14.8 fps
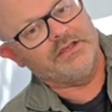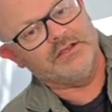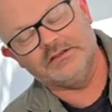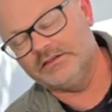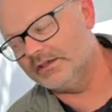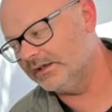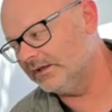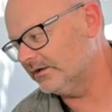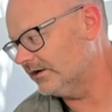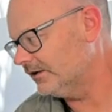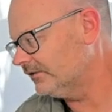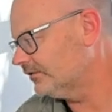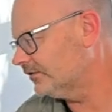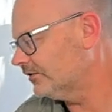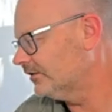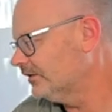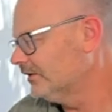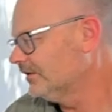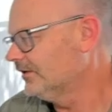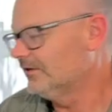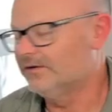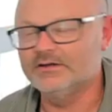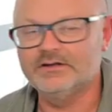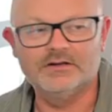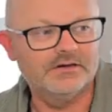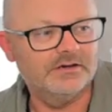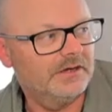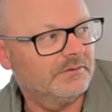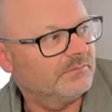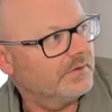Yeelights uh,
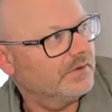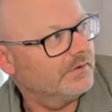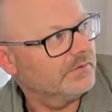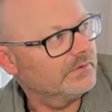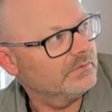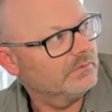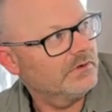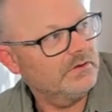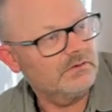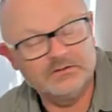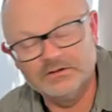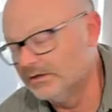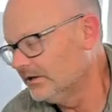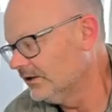up there as well.